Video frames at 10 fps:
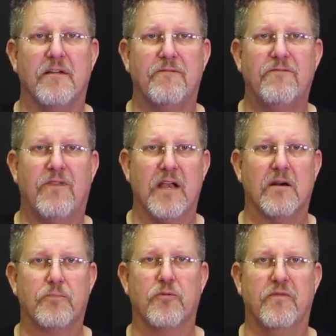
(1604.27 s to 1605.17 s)
in a
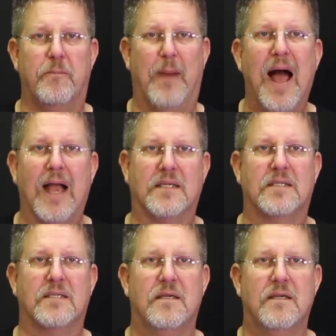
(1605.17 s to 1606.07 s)
fireproof
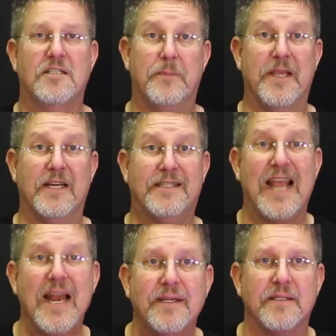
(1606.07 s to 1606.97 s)
box, to be in
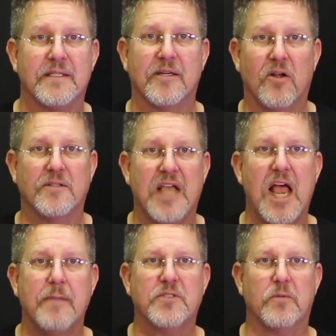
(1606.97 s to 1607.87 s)
attendance at all
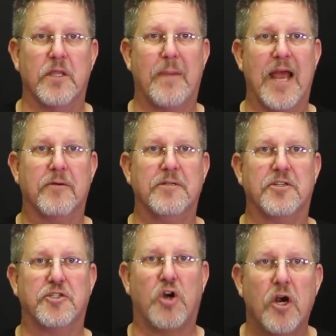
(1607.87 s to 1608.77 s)
times when the batteries
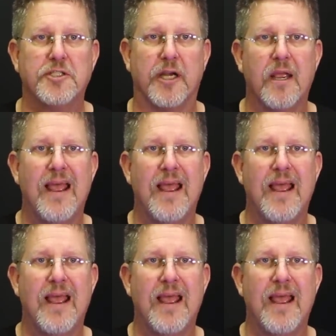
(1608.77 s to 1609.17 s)
are charging,